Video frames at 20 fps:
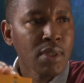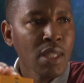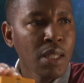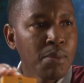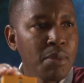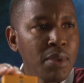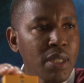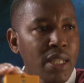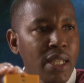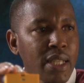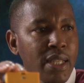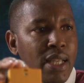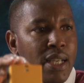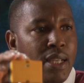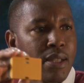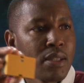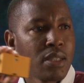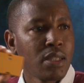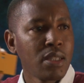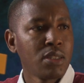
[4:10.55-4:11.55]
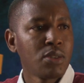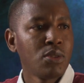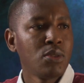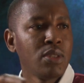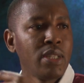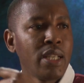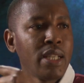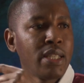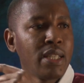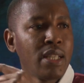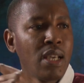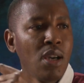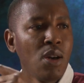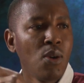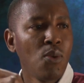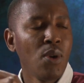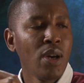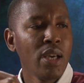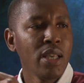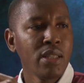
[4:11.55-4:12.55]
Let me rather do that
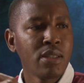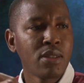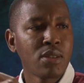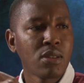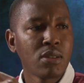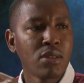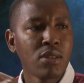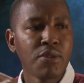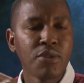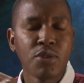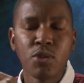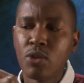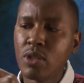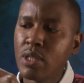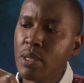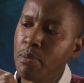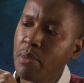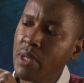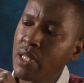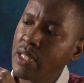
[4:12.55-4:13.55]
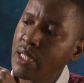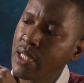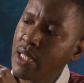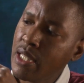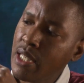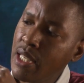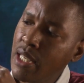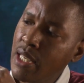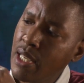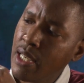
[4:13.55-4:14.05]
where it sort of shows a battery.